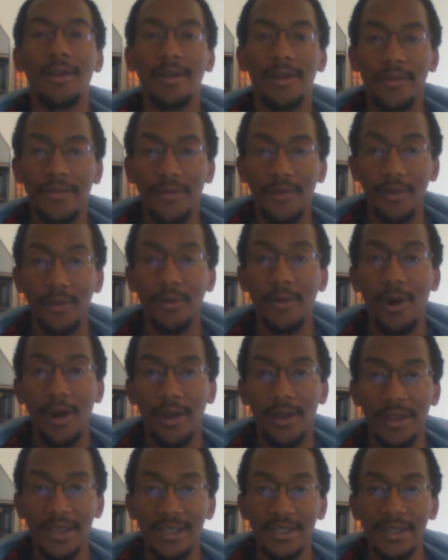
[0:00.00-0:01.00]
if you
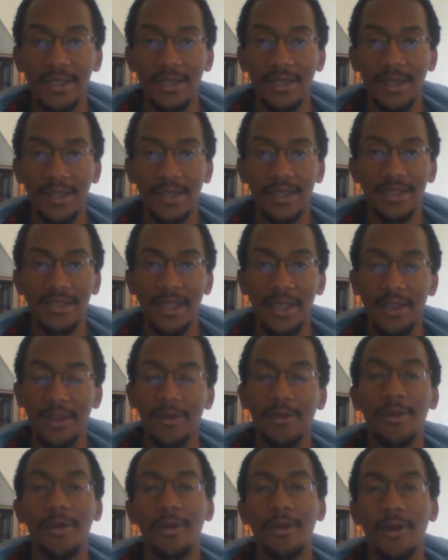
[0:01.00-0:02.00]
are listening to this and
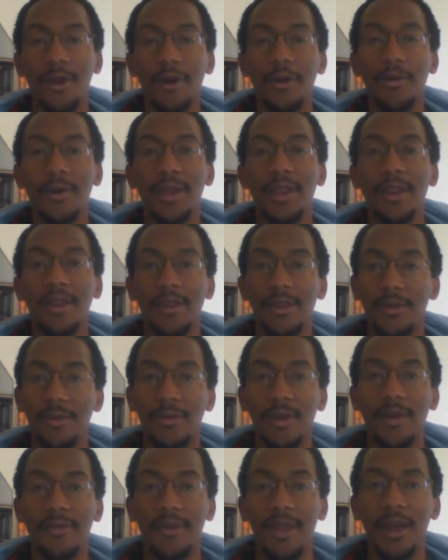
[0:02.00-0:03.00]
you don't know it and
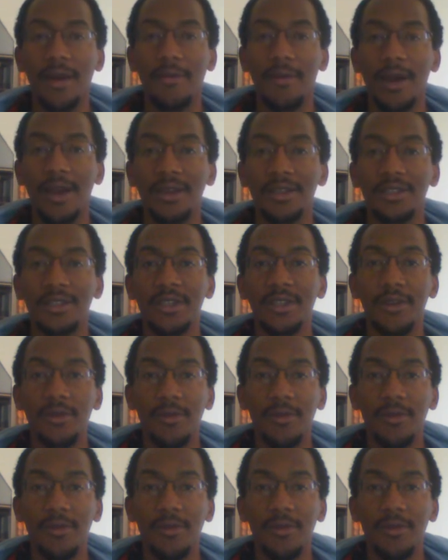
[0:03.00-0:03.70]
you have not watched it,